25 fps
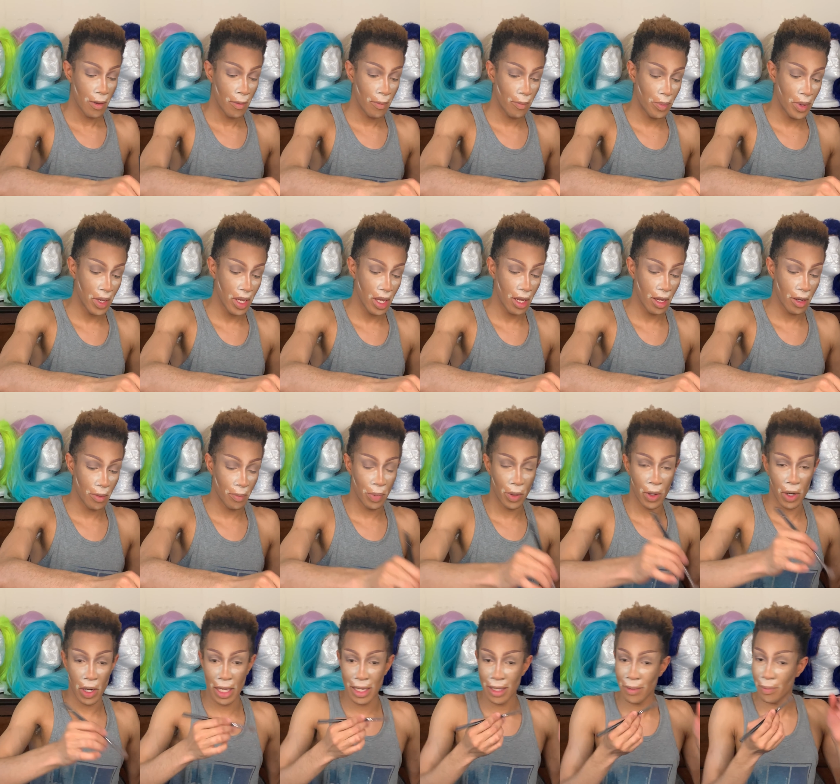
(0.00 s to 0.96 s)
being
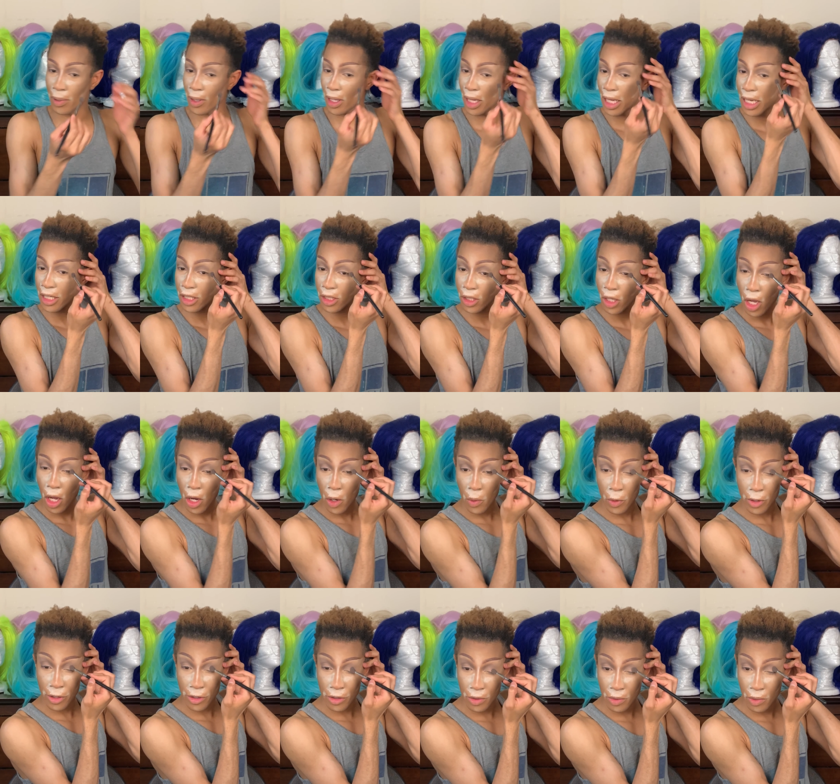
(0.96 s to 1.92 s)
put in a place
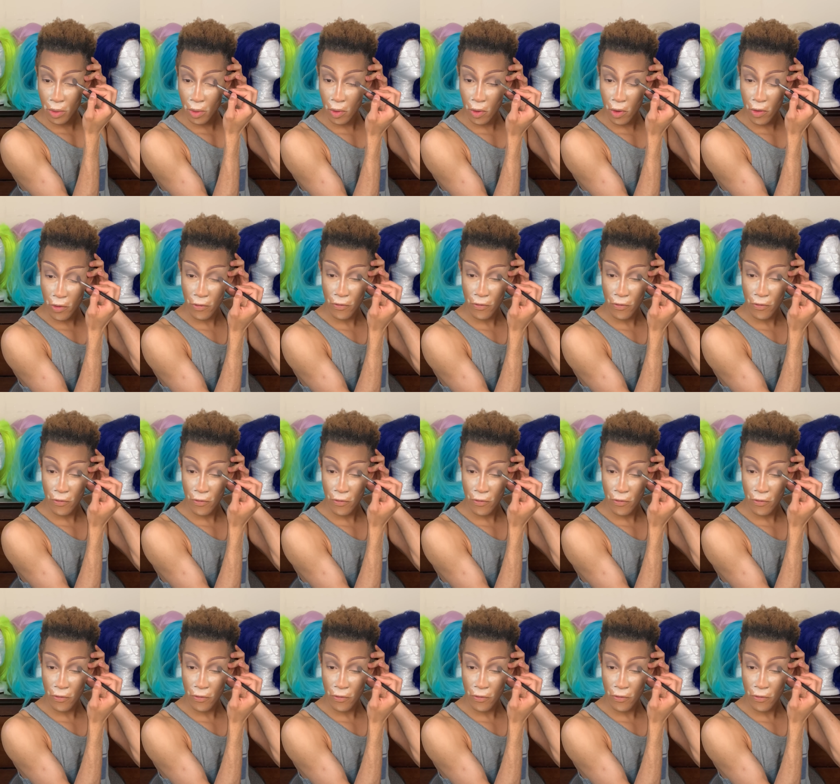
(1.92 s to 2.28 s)
where you